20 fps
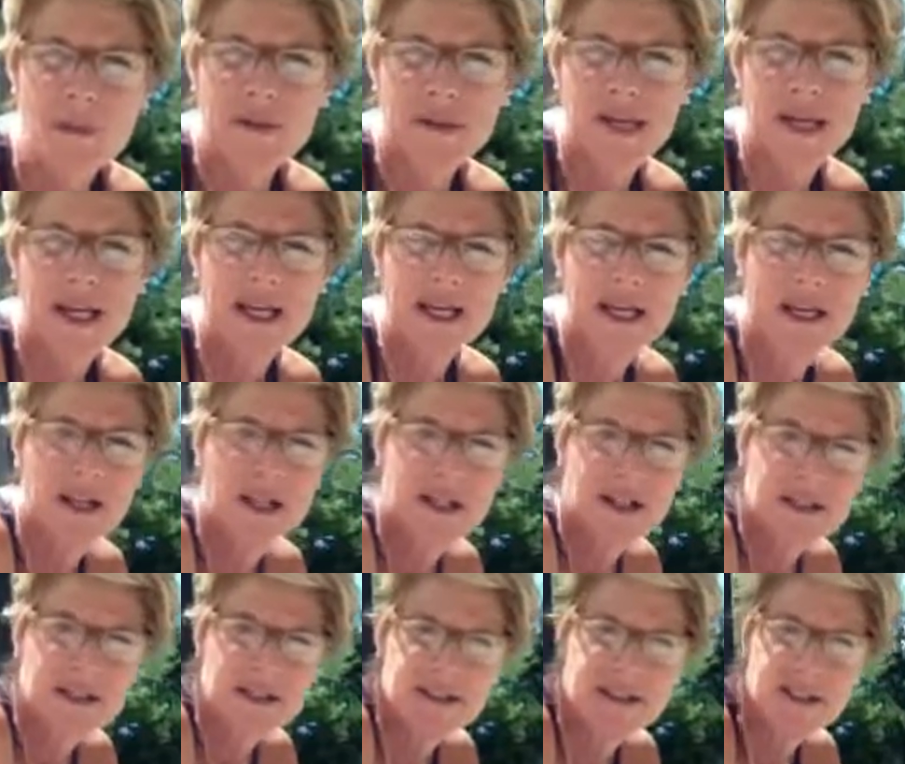plank here.
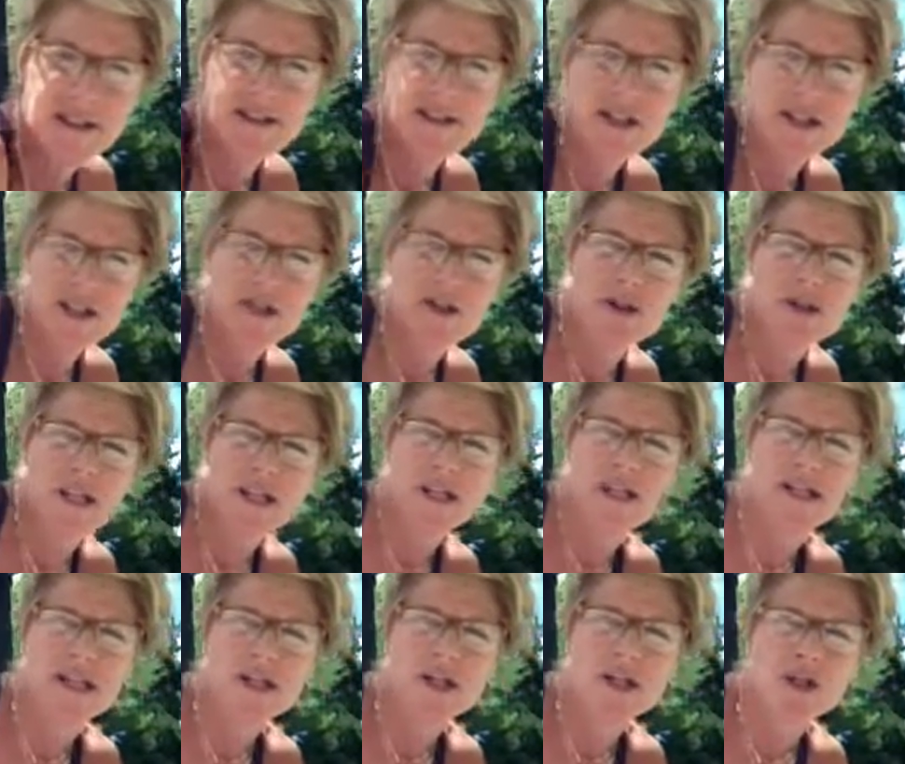All right, so you're going to
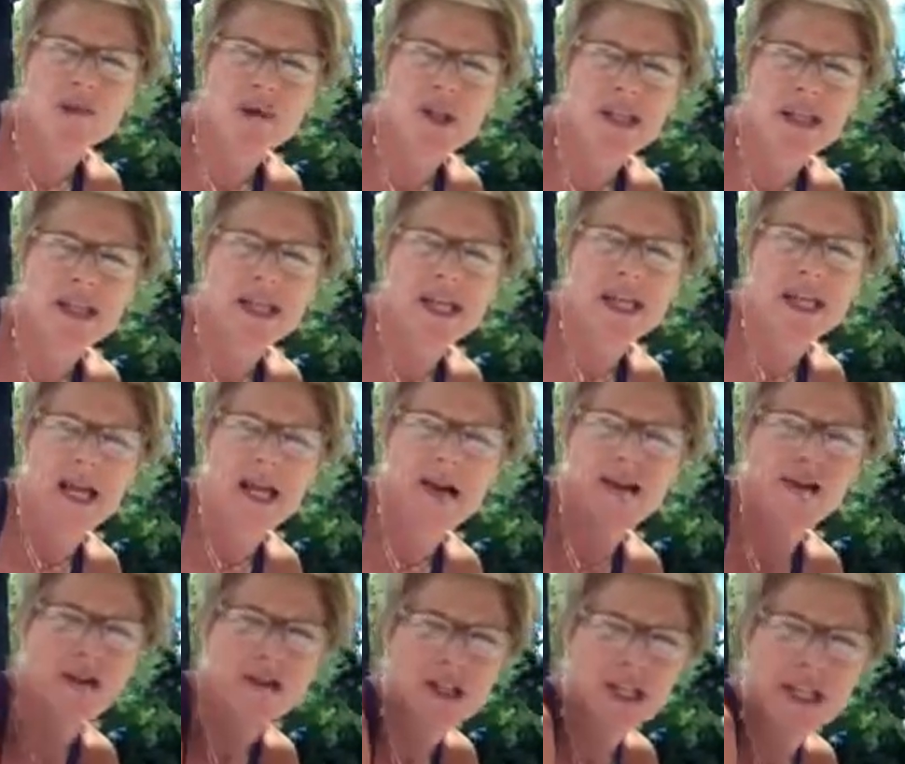extend your right leg out.
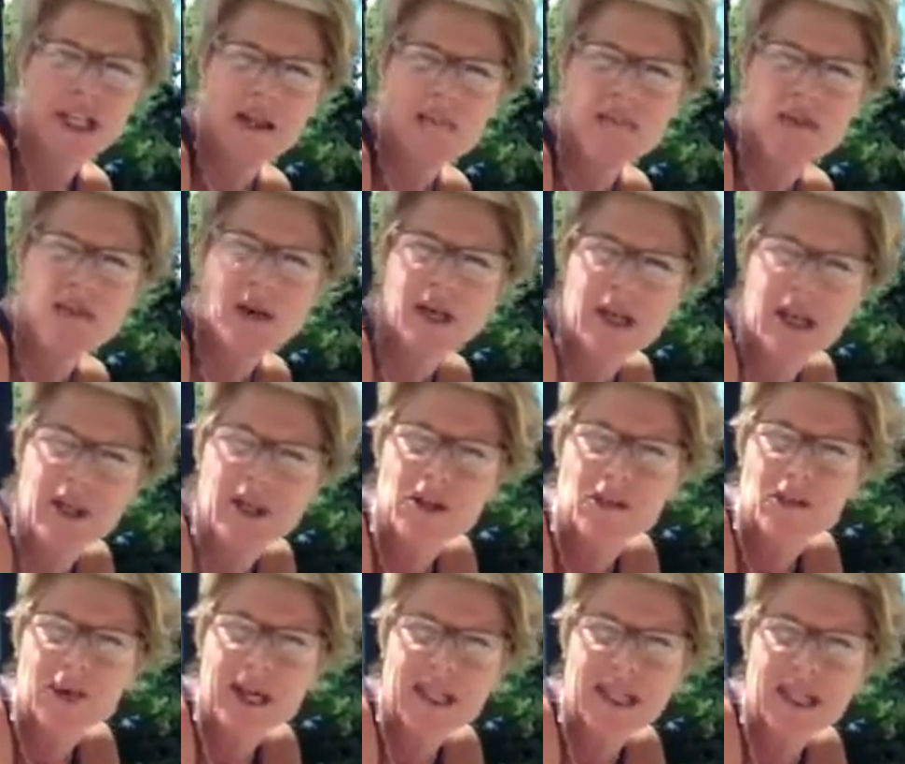You're going to keep your
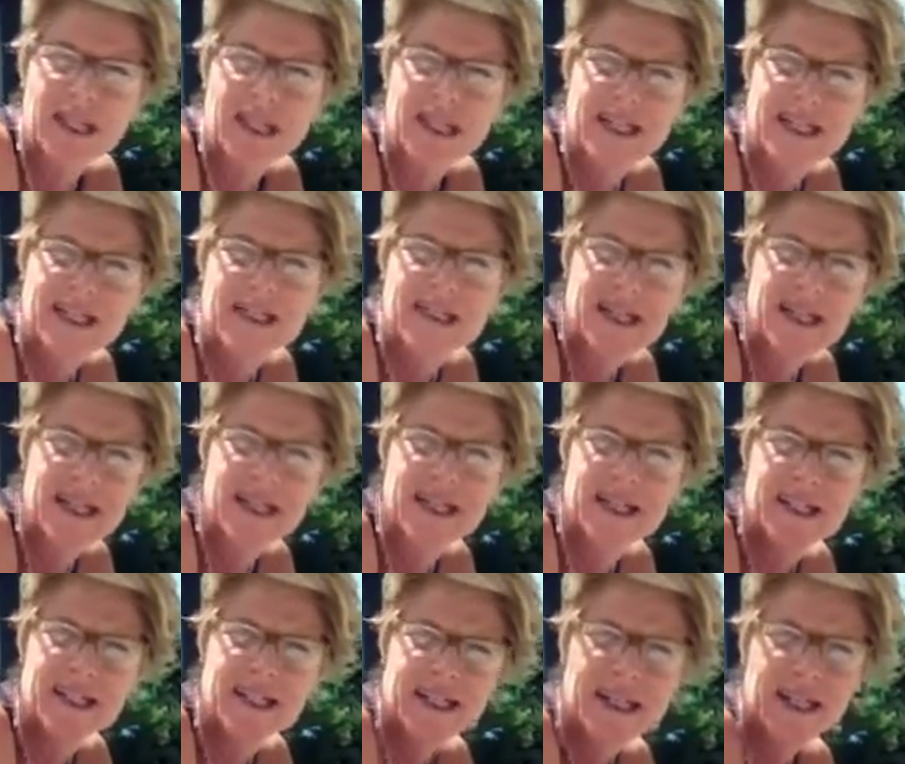right leg
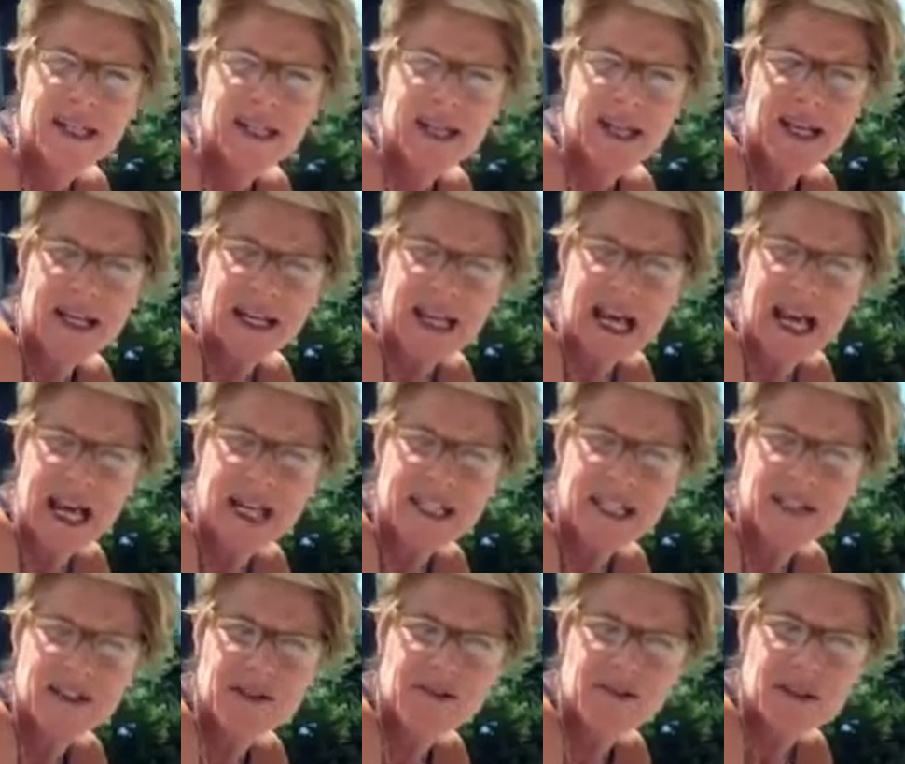extended and
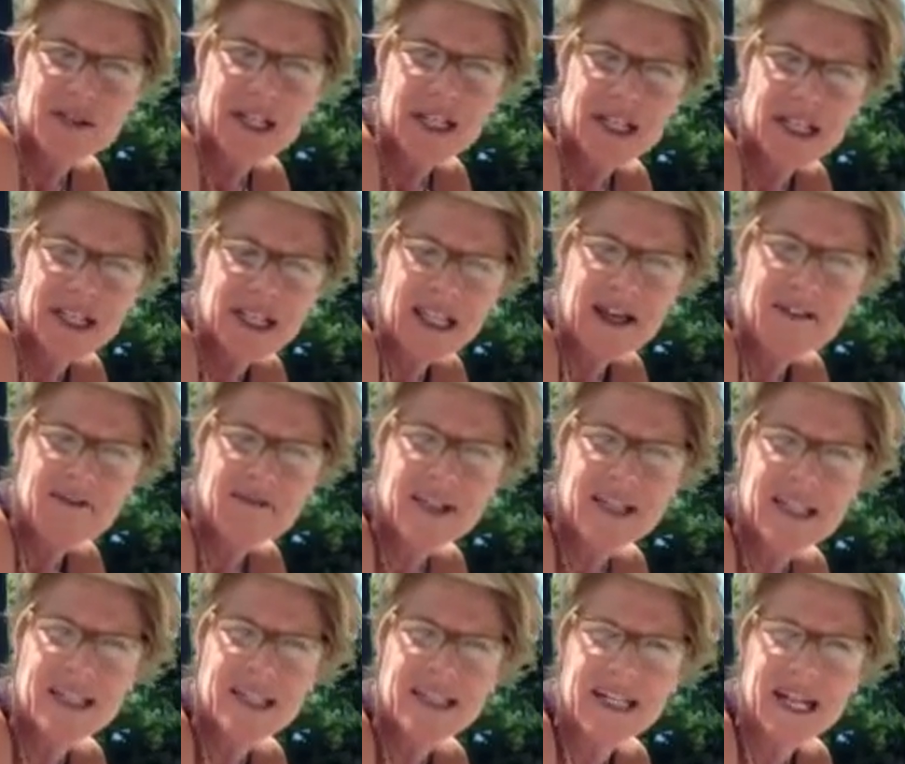active. Left
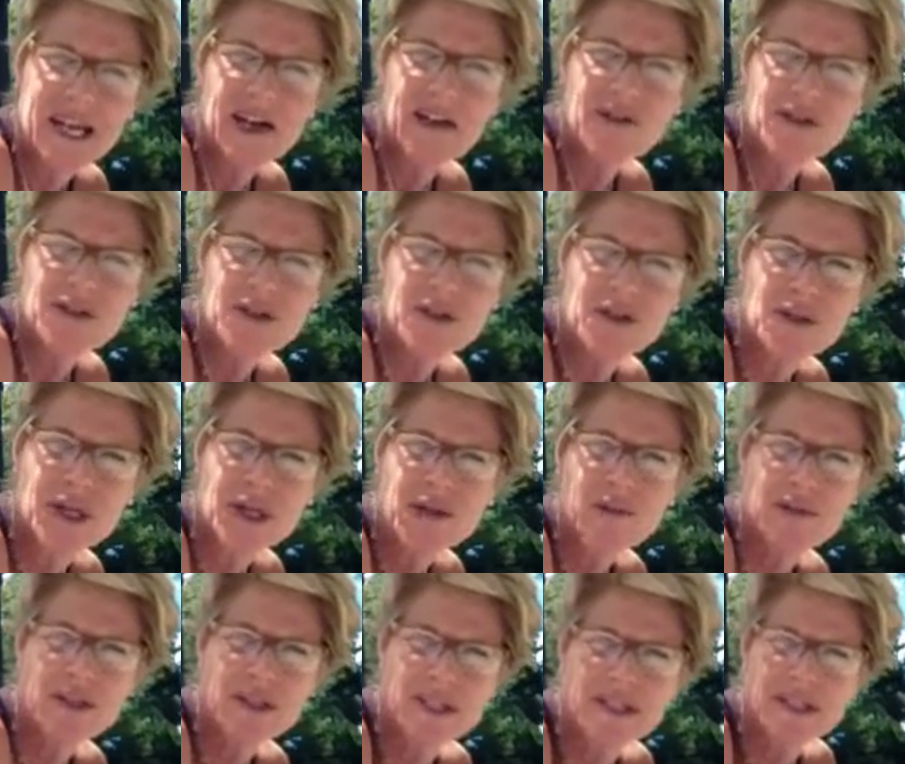knee's down, so you can't
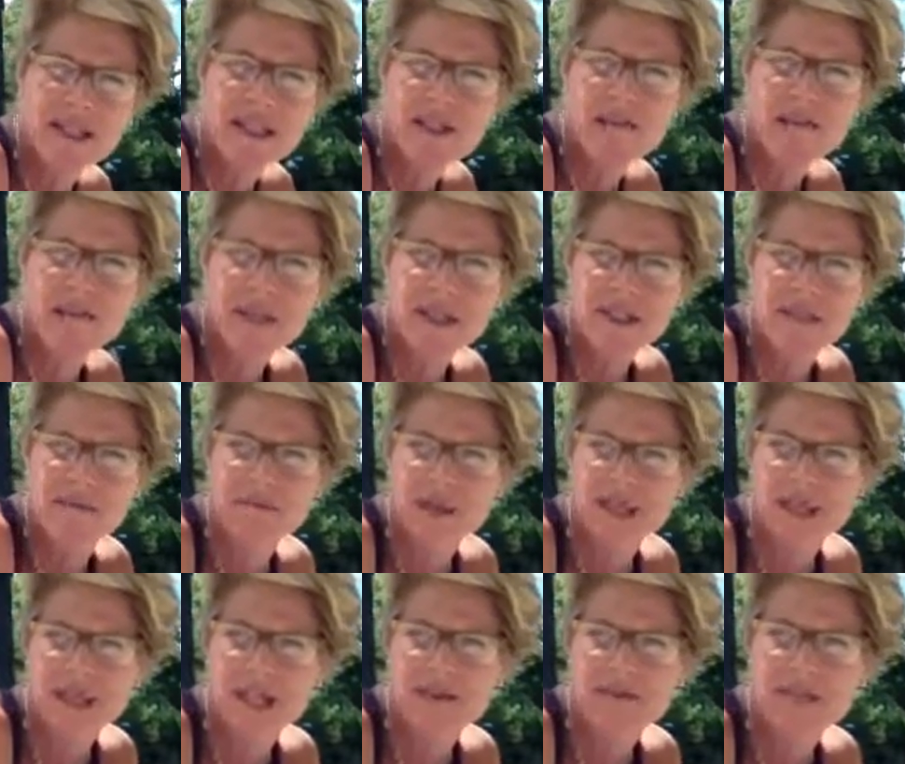really see it, but my
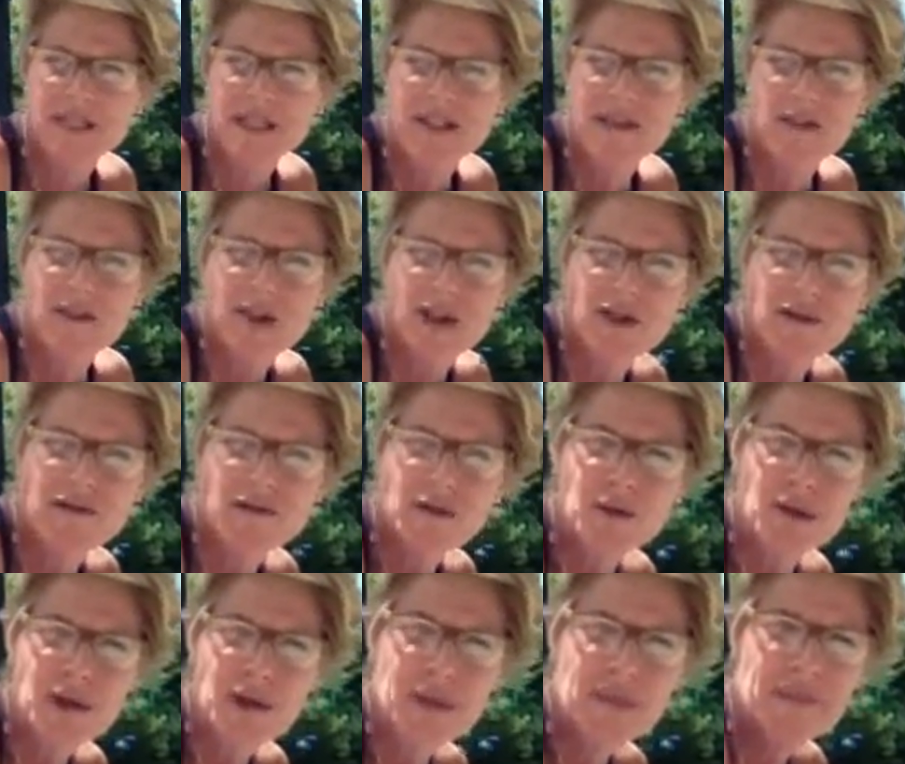left knee's on the
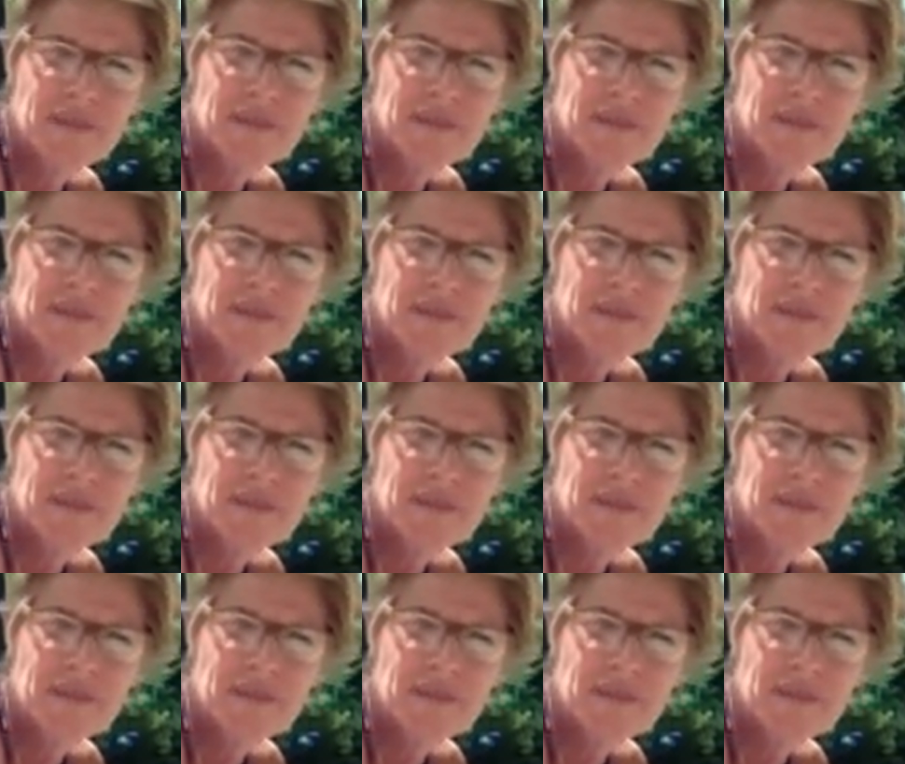floor,